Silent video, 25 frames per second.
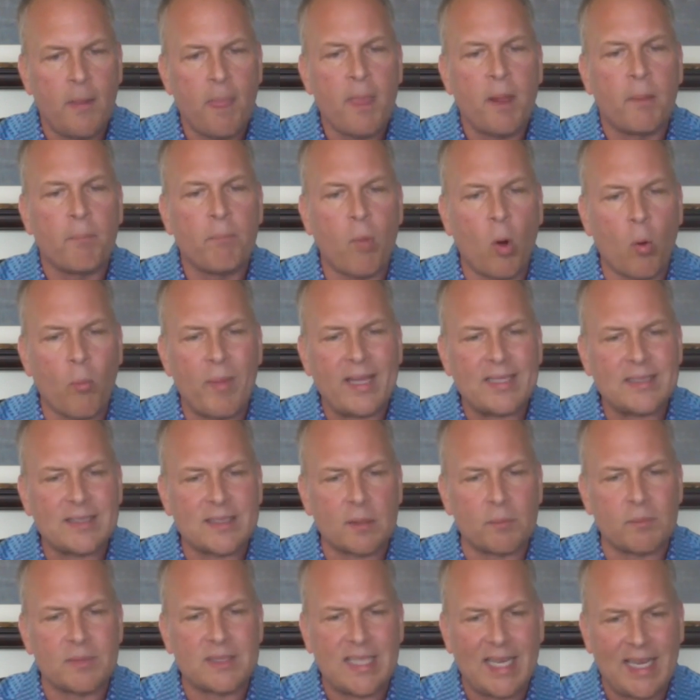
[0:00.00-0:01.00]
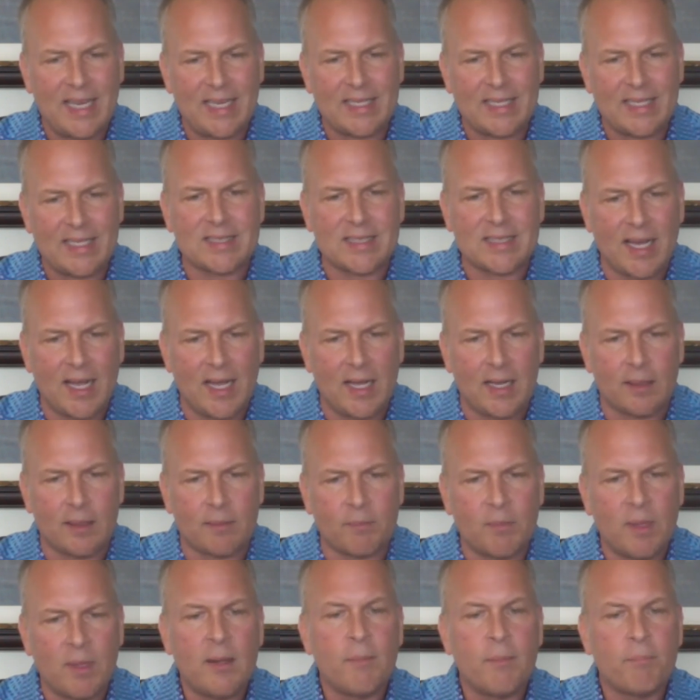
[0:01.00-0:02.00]
Momentum takes time,
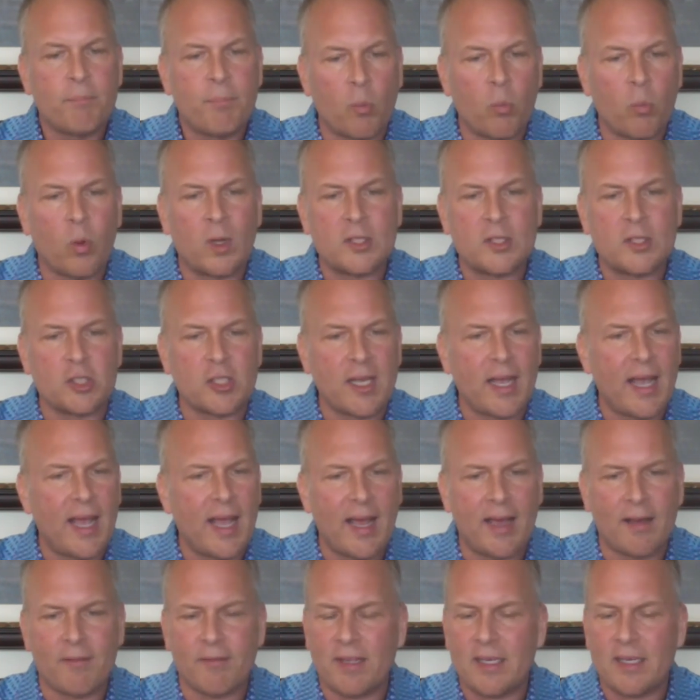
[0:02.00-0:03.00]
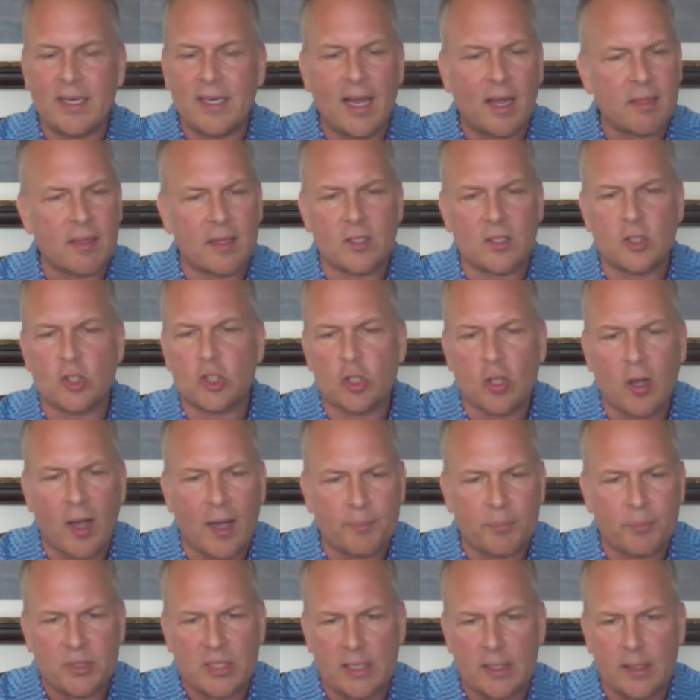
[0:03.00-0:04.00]
but once you have it, nothing
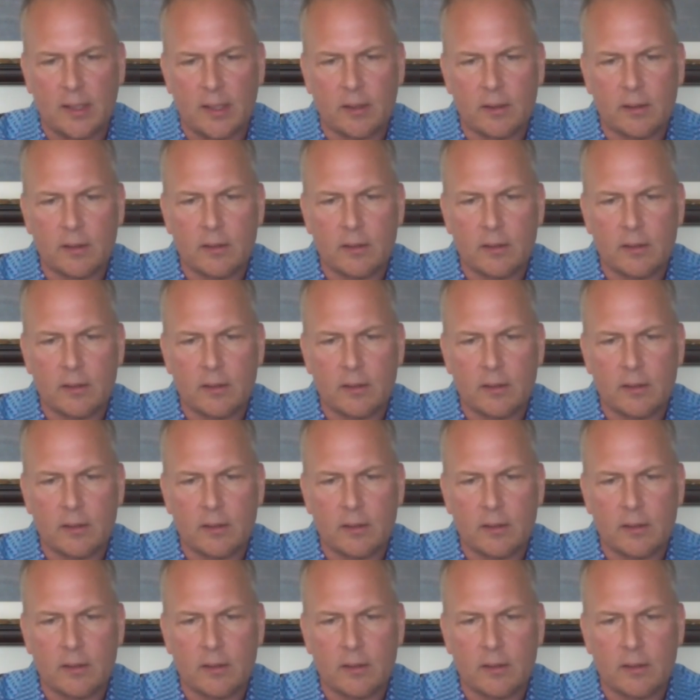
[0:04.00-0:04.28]
stops it.